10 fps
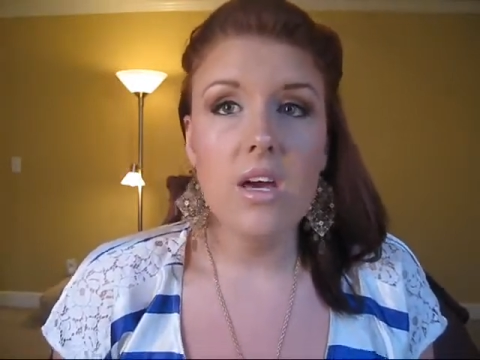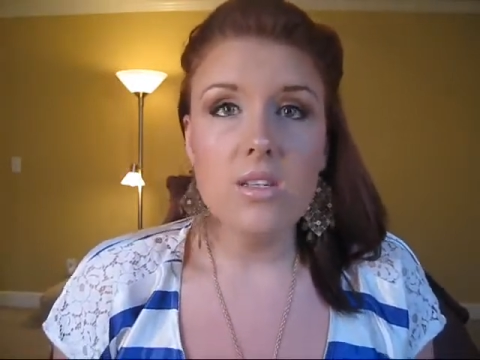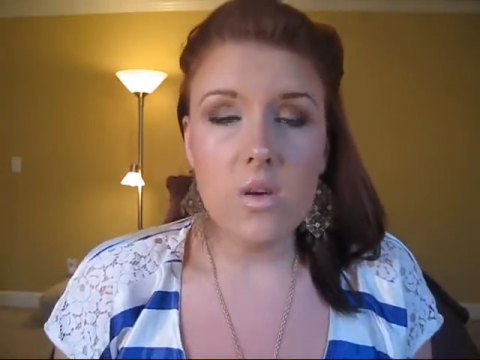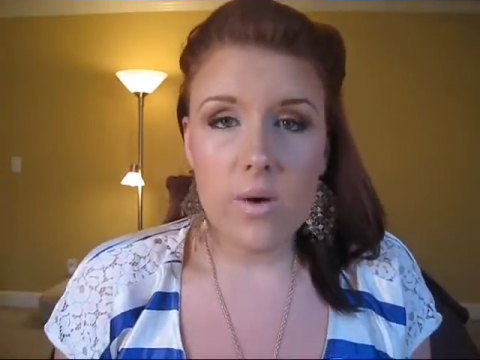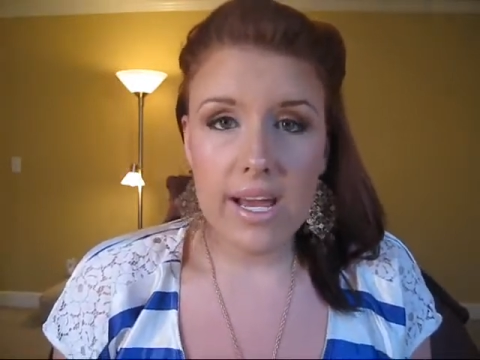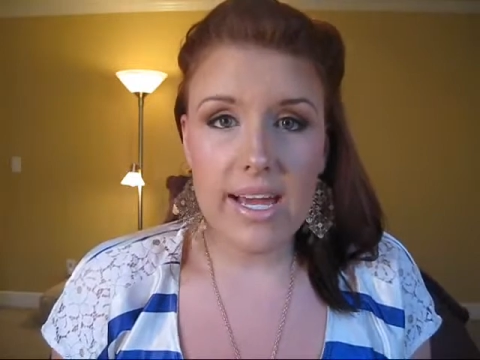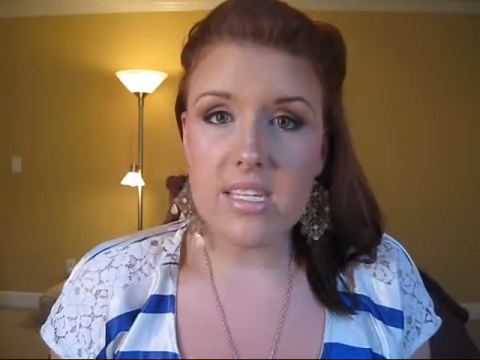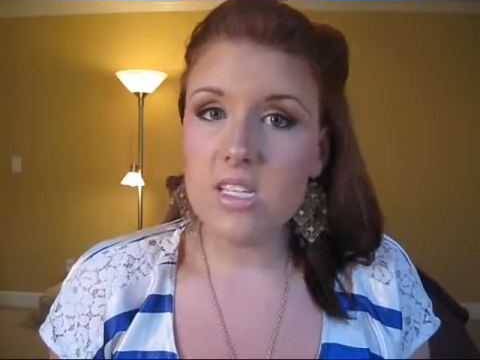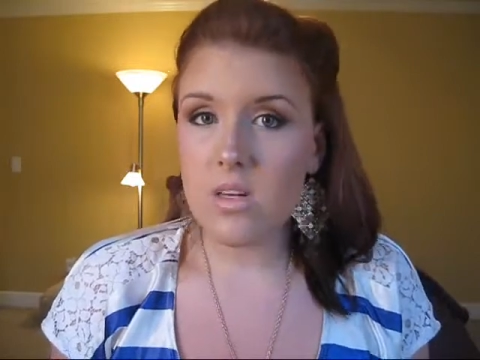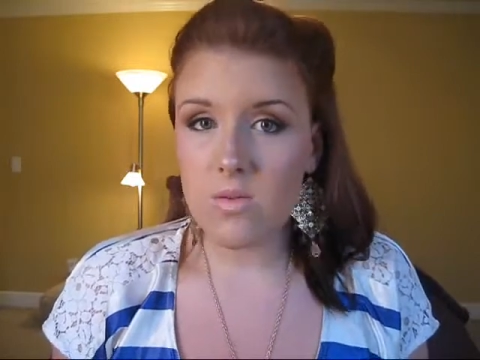So what I had
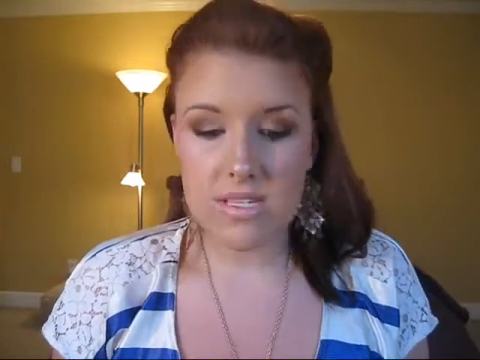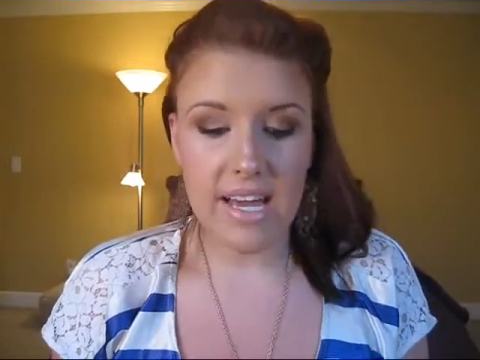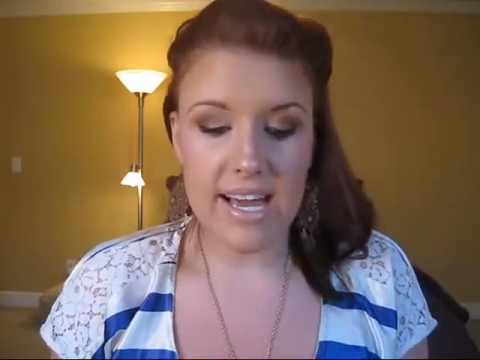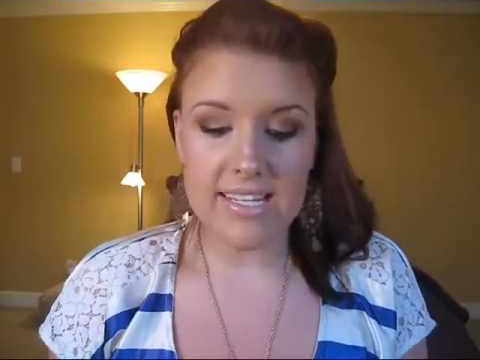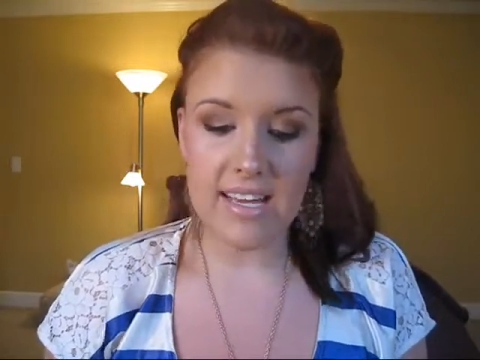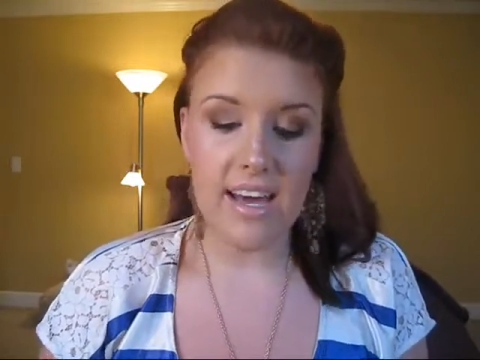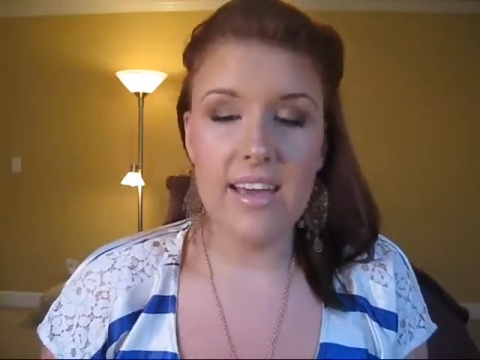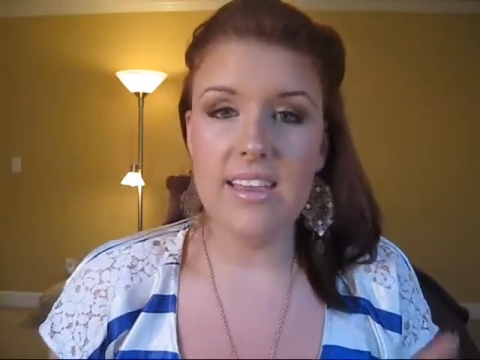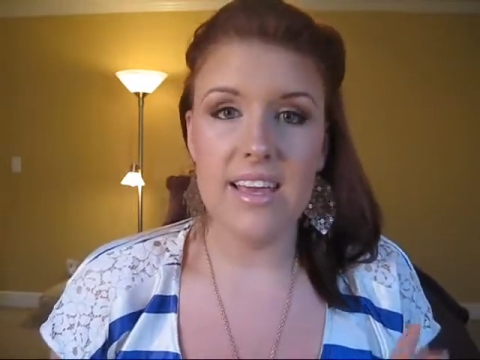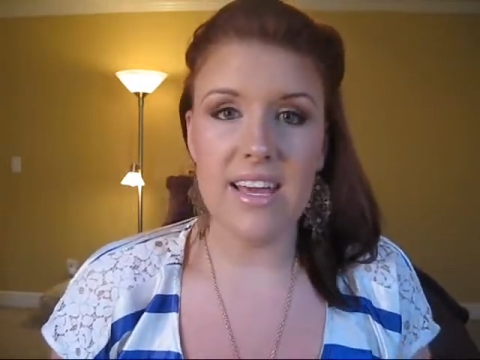to do was I had to
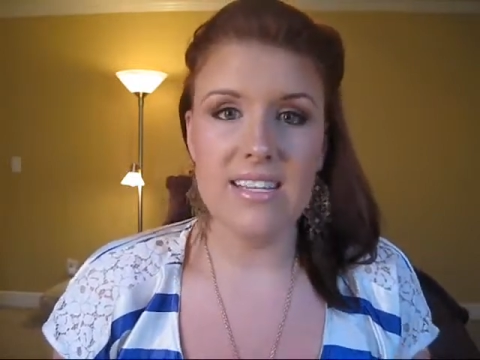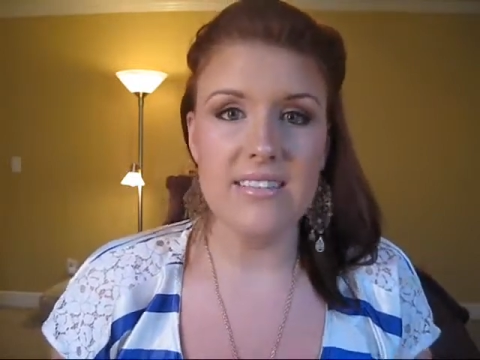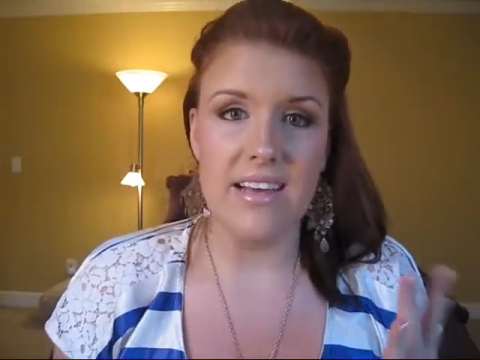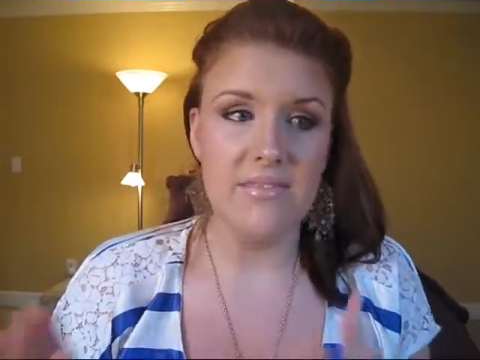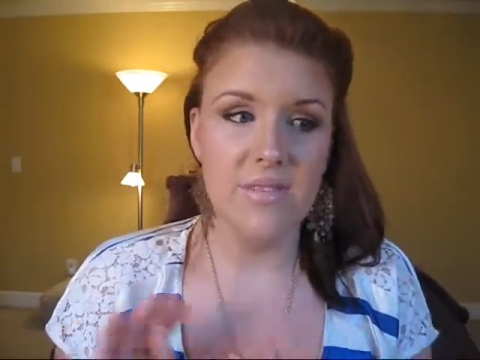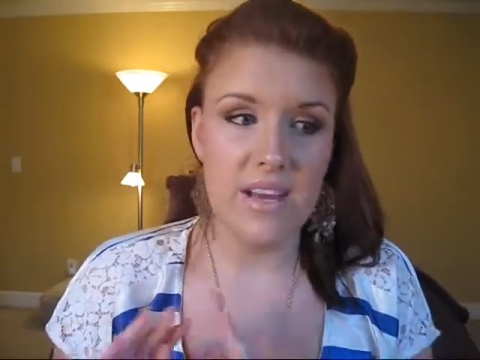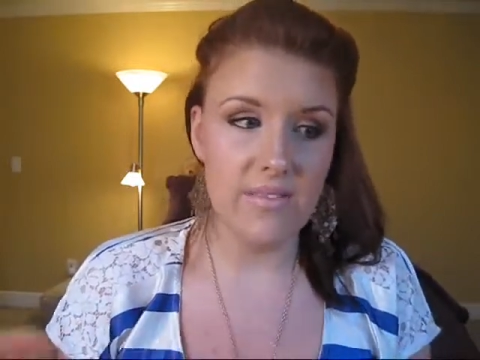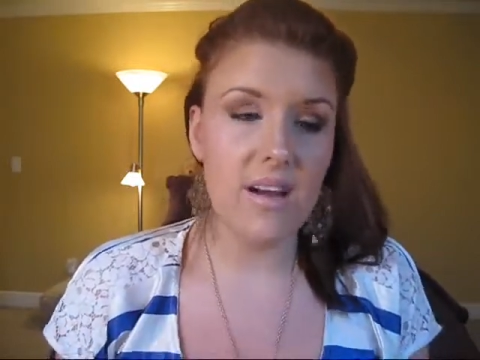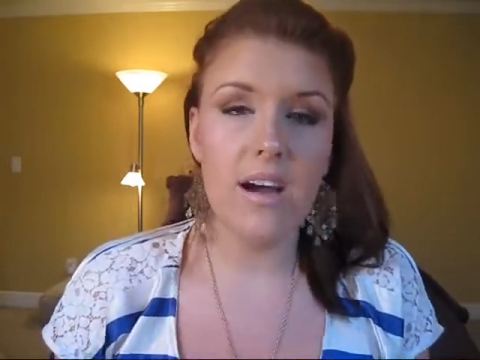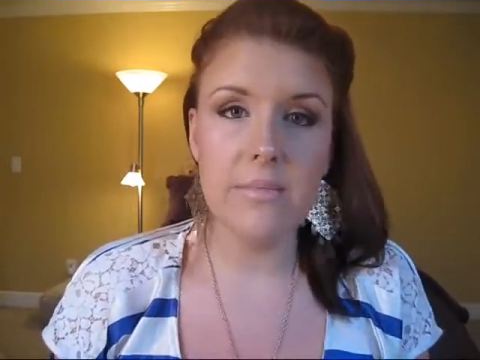cut. Like, I've
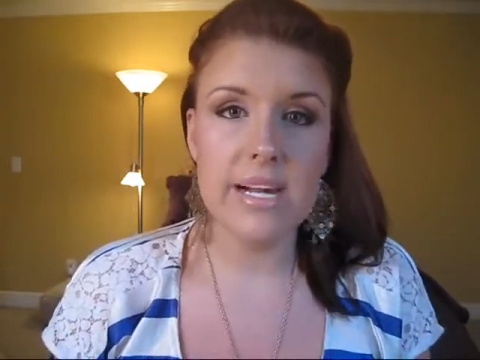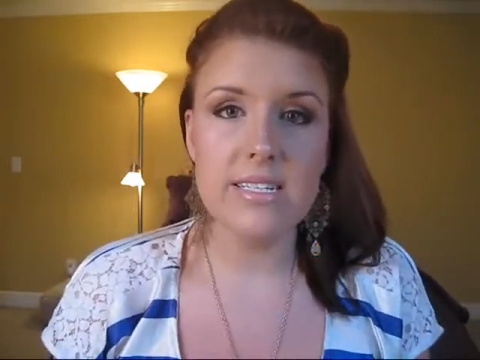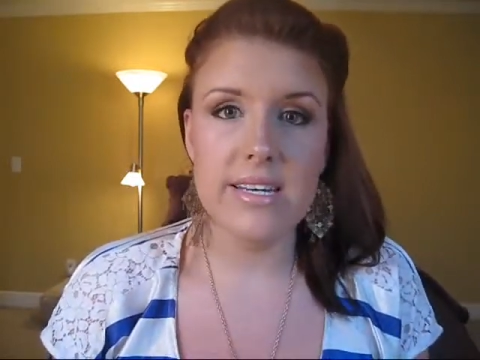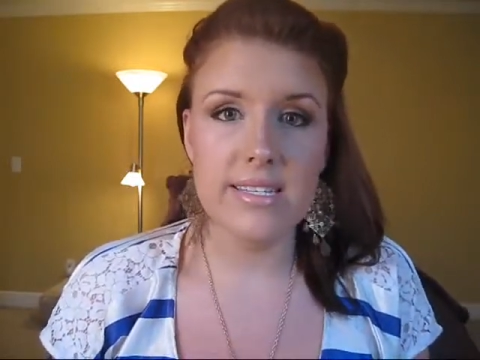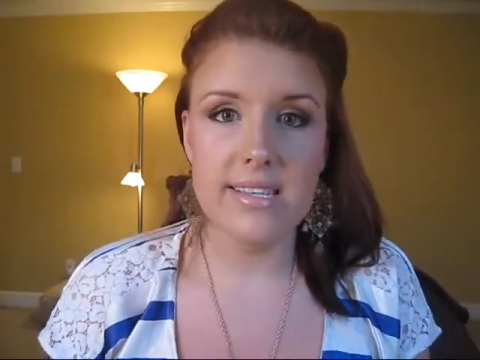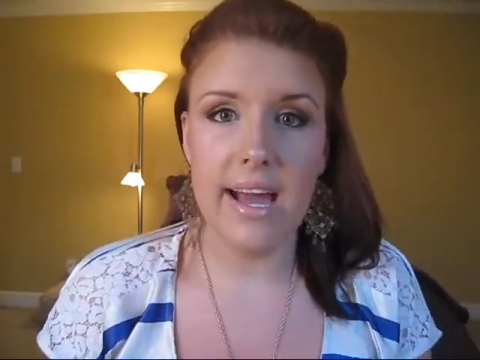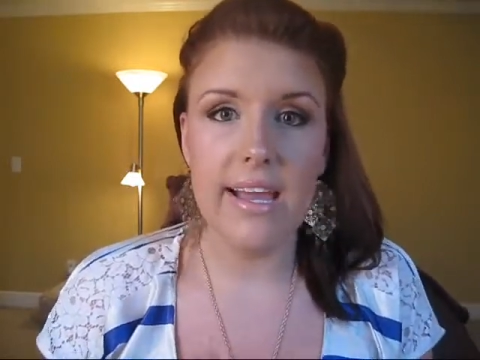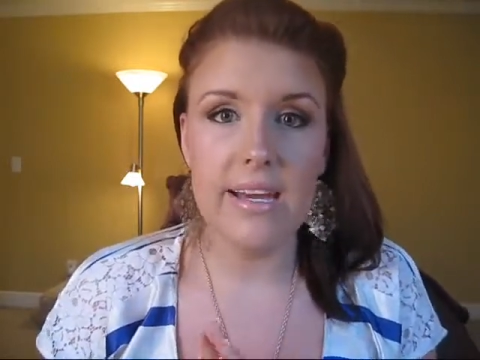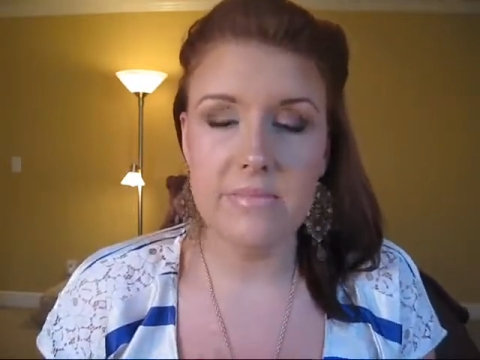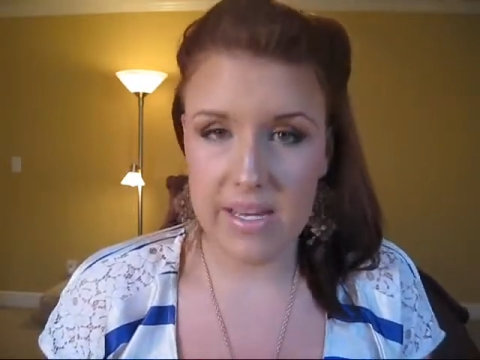never gone back to that
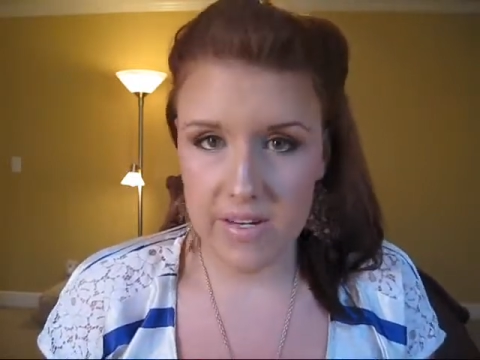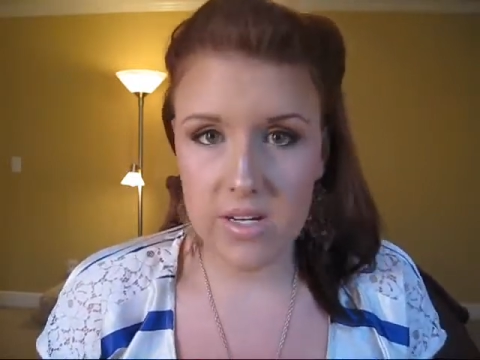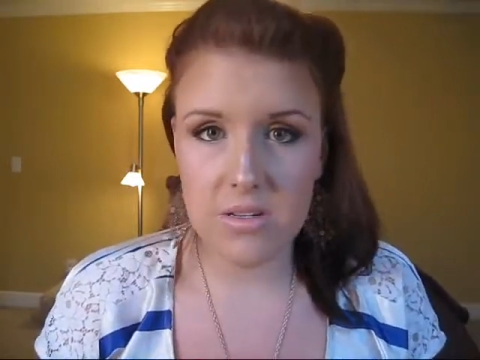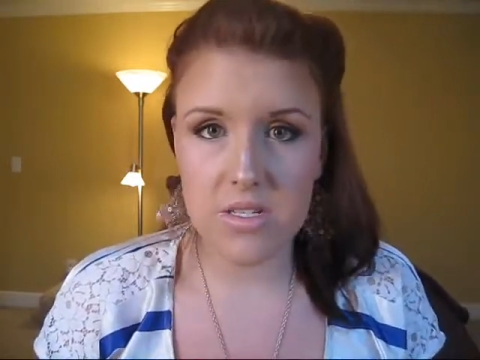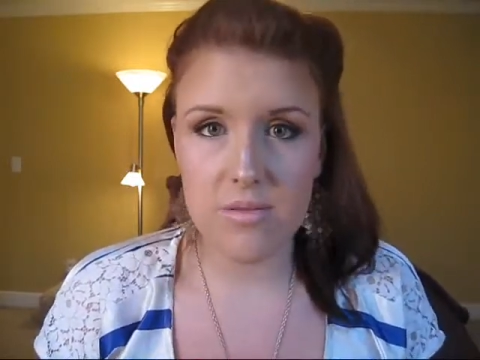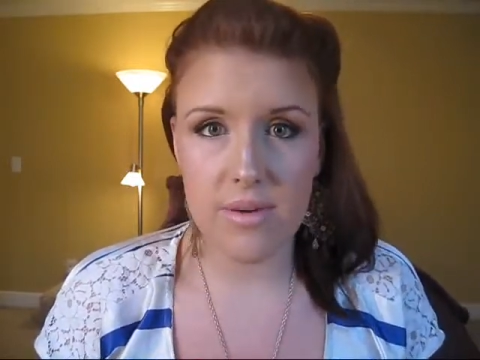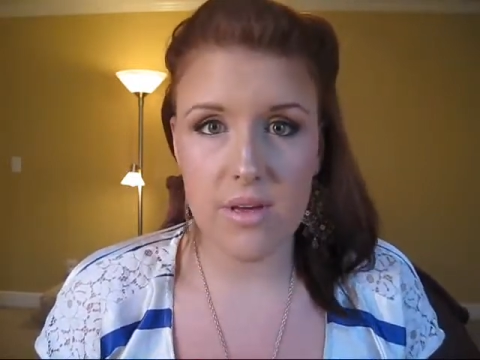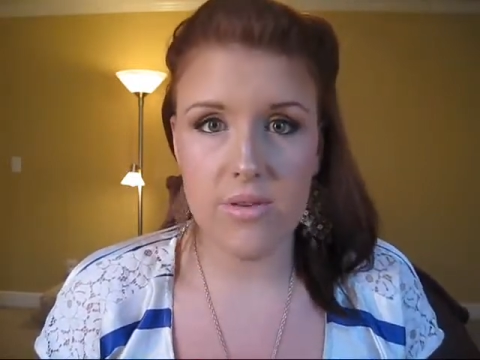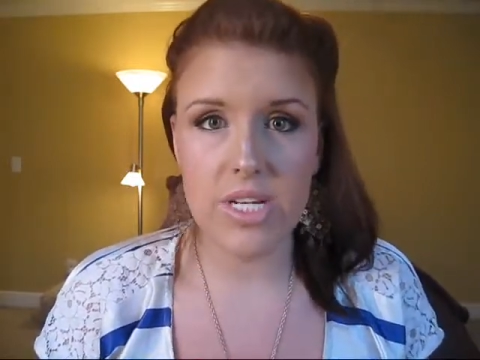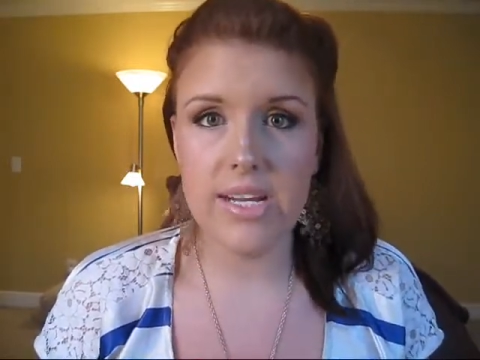site. I'm never going to in my
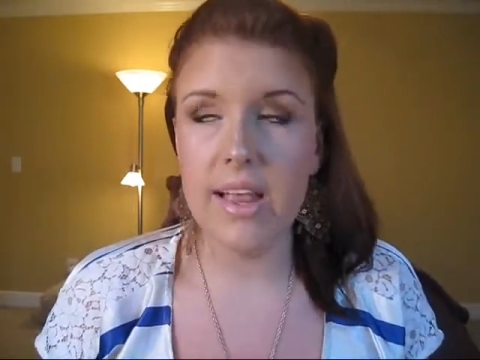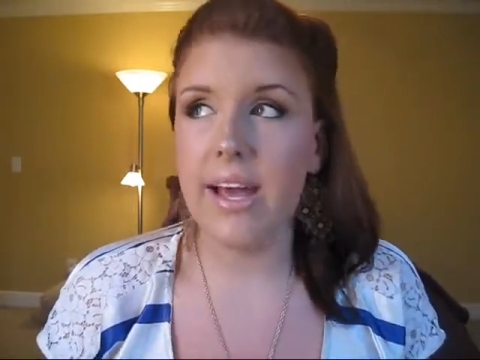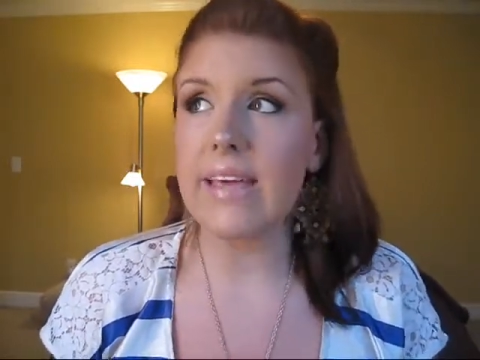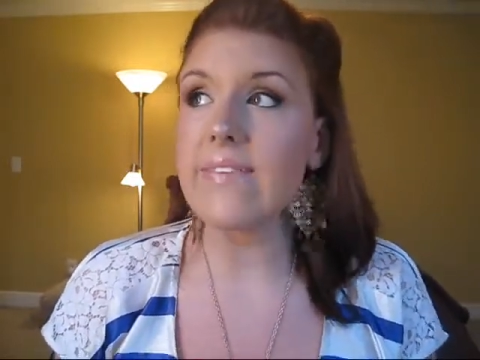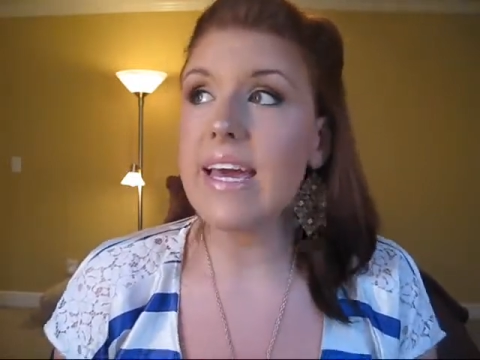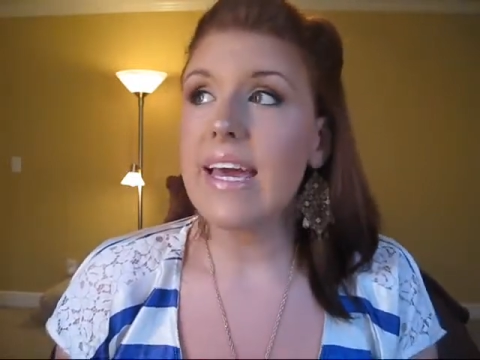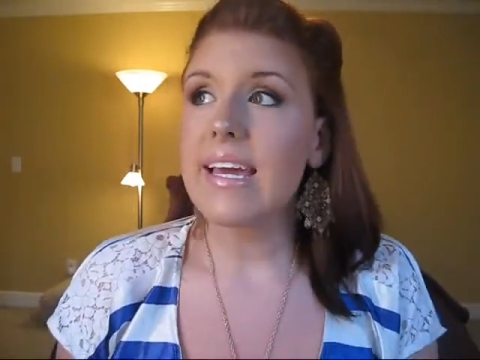whole entire life.